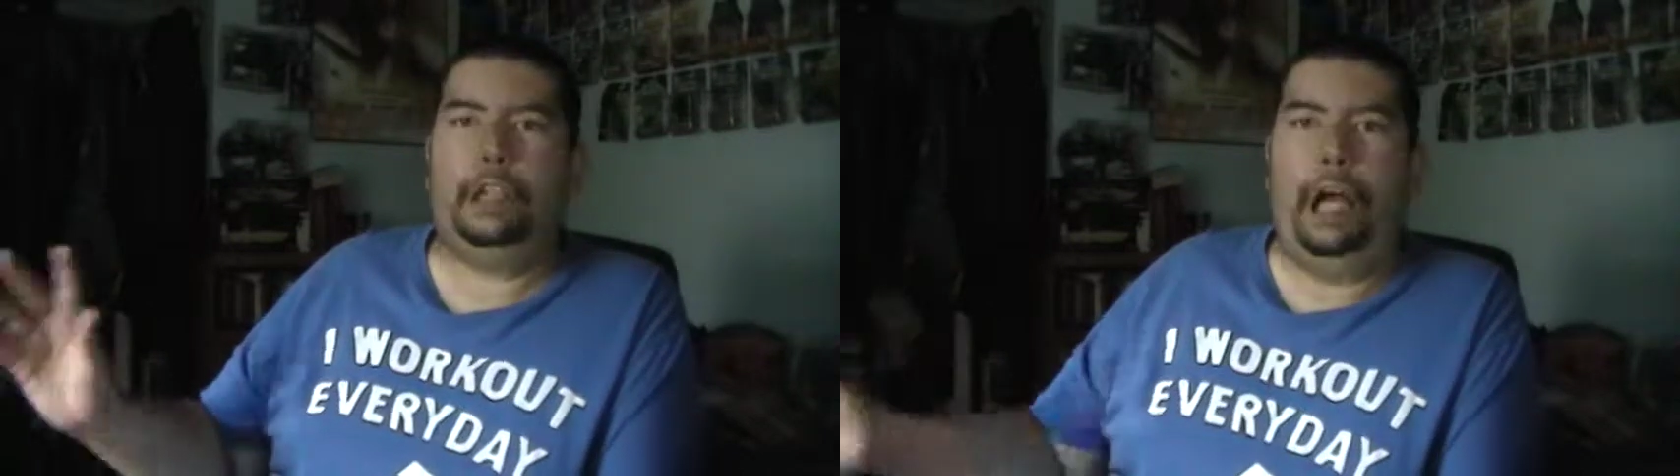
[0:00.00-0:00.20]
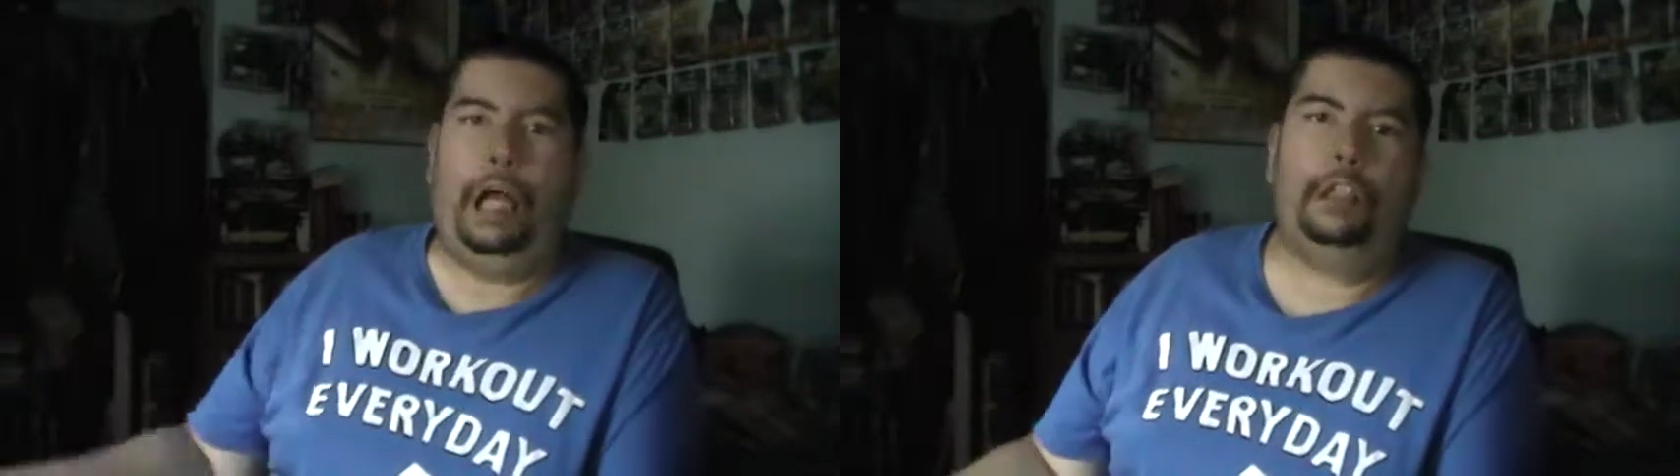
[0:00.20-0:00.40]

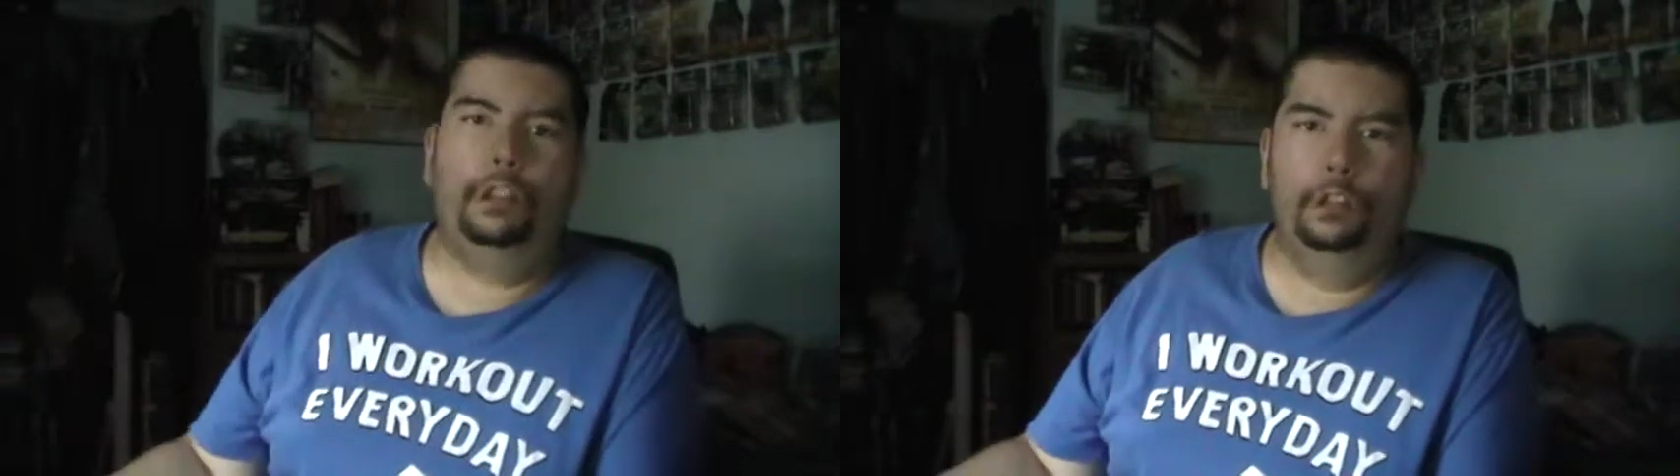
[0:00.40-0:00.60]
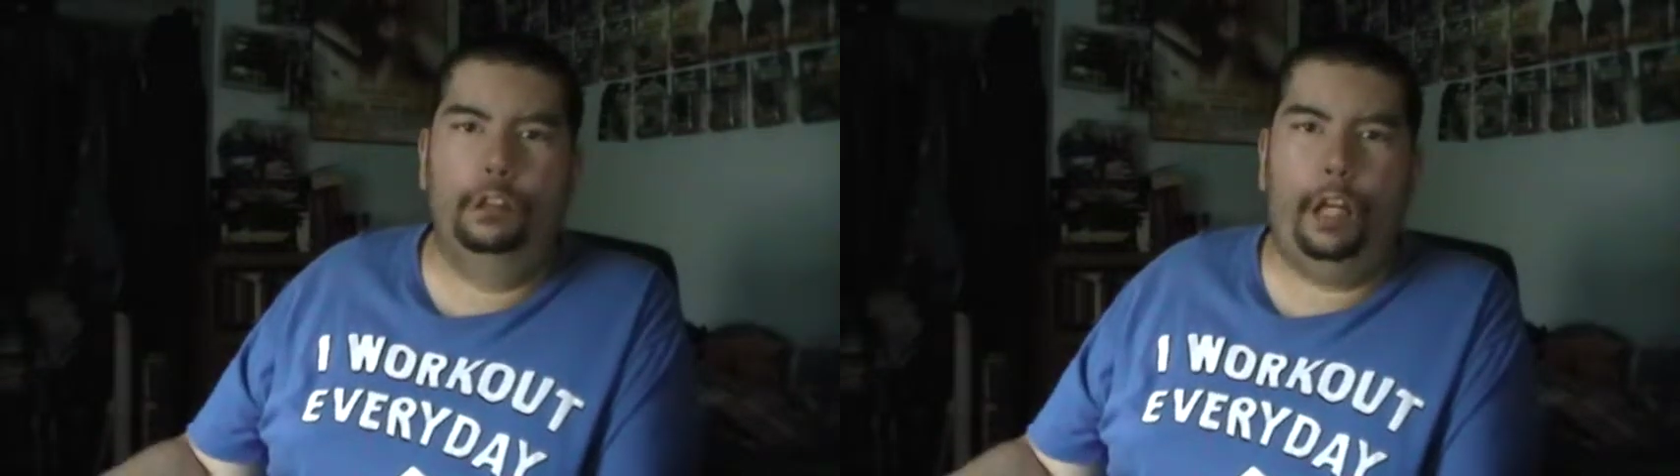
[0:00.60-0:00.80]

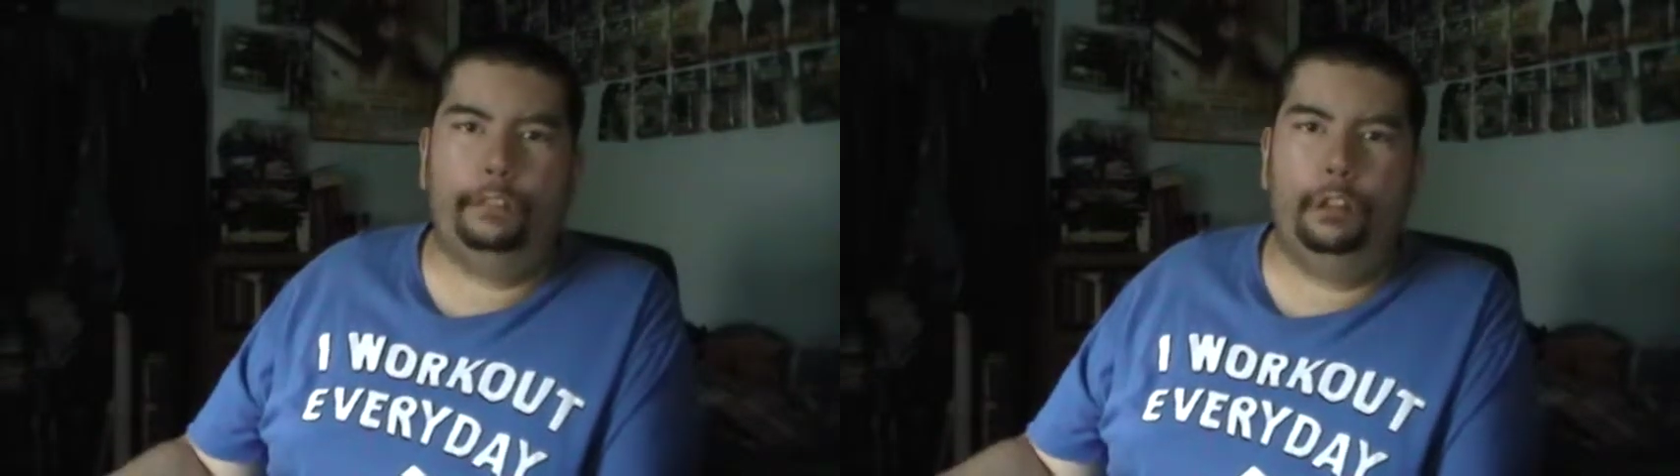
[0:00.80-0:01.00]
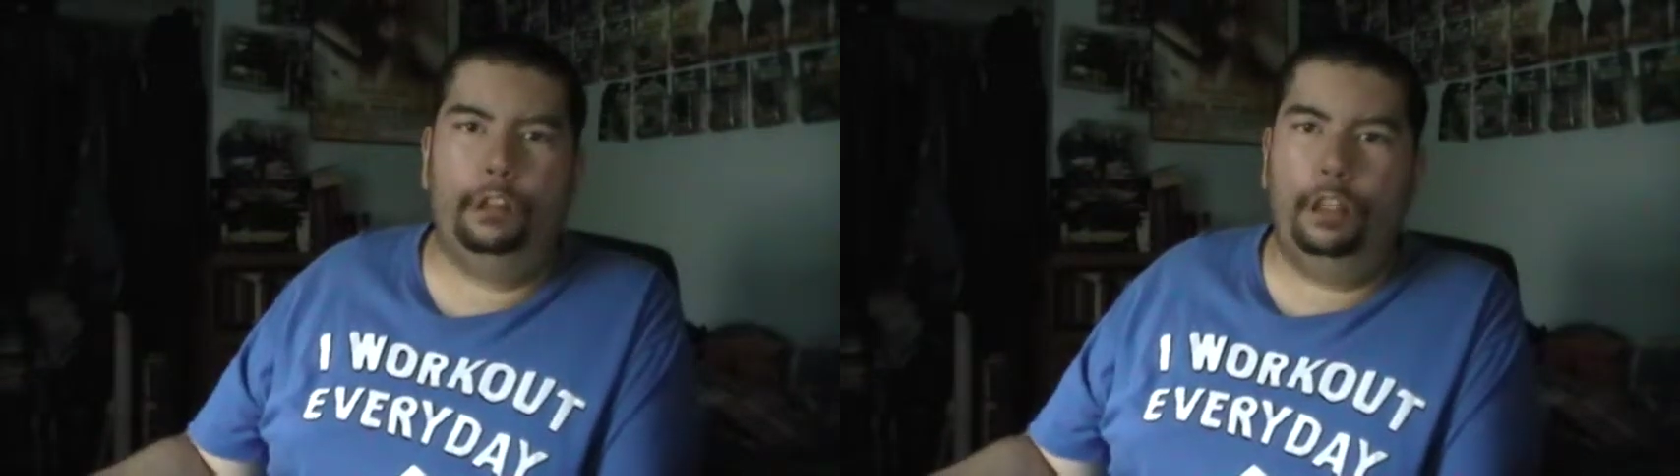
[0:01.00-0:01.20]
tiger, I
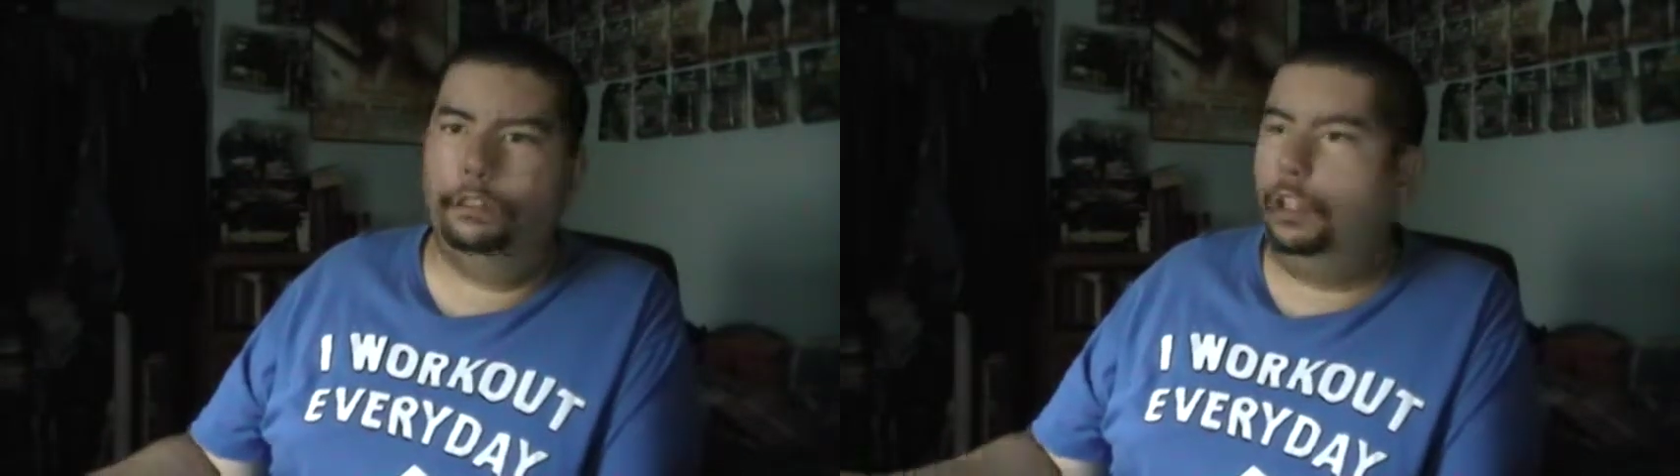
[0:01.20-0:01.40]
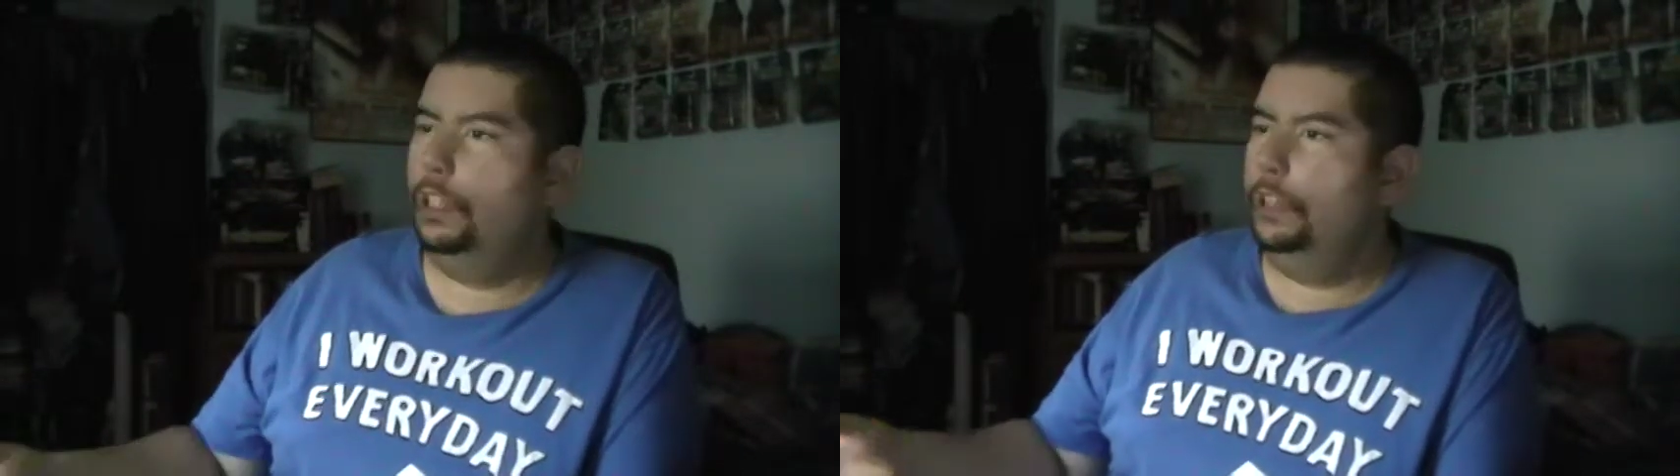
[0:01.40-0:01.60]
believe.